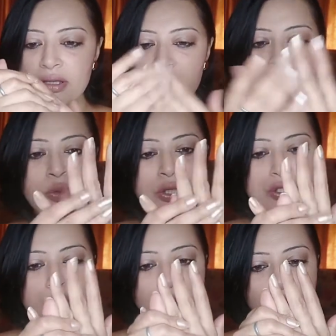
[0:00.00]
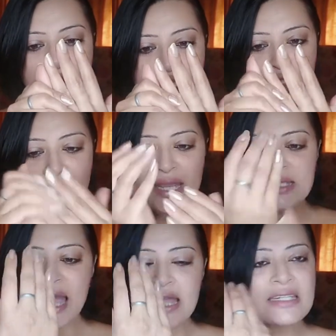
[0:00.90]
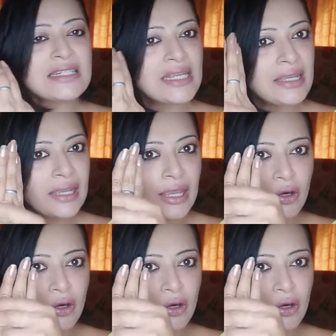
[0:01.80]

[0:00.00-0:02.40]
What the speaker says: You need to moisturize and take care